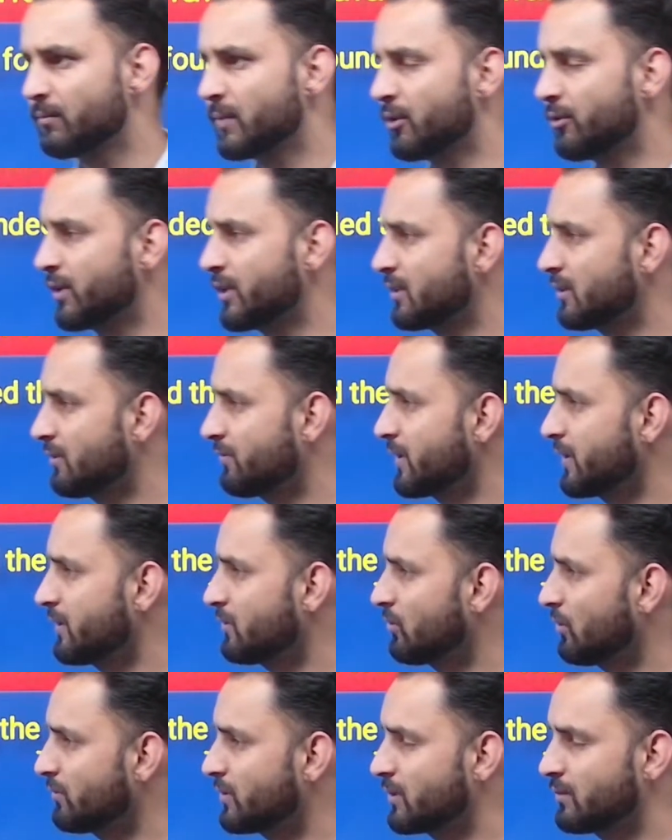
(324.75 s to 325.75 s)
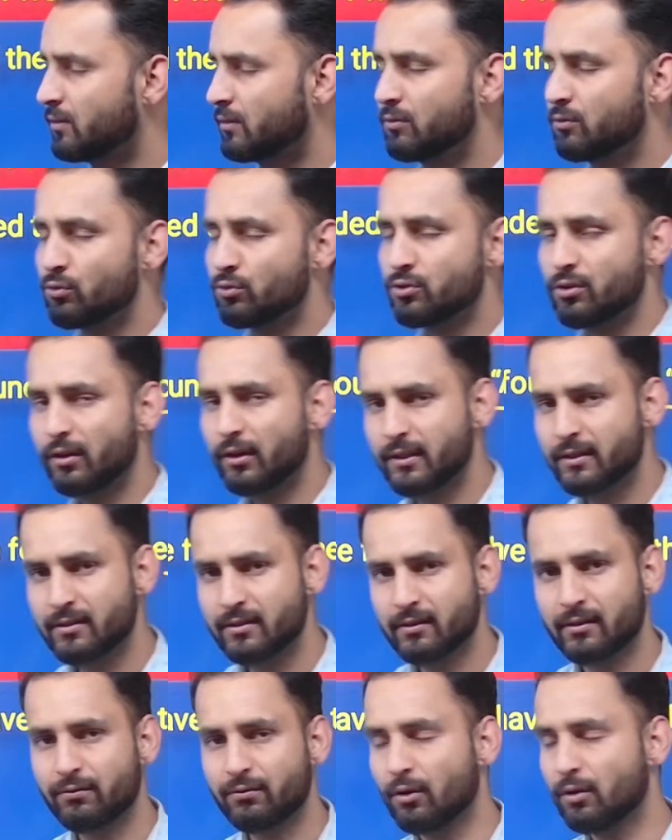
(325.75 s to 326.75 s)
during the phase of this social
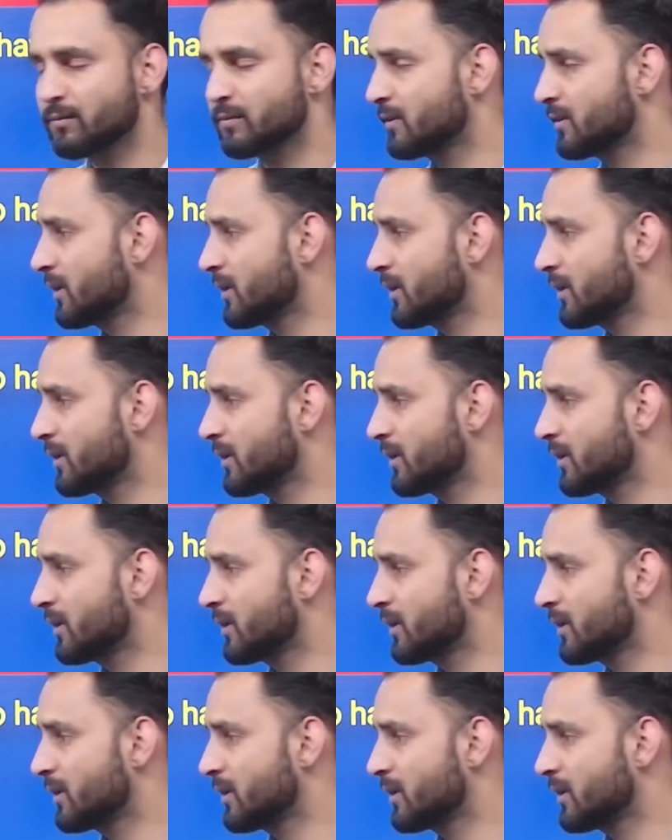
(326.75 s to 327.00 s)
religious reforms.